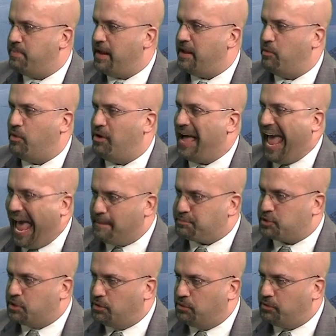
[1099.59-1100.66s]
but it will
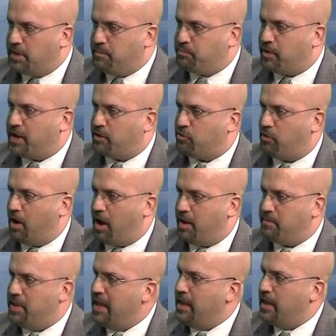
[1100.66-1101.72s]
absolutely bring
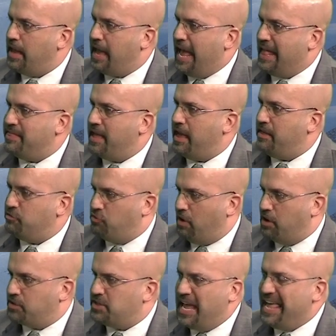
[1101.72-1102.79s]
crime and
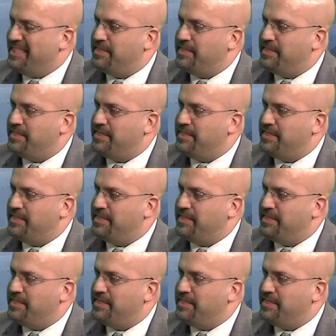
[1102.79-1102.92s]
drugs.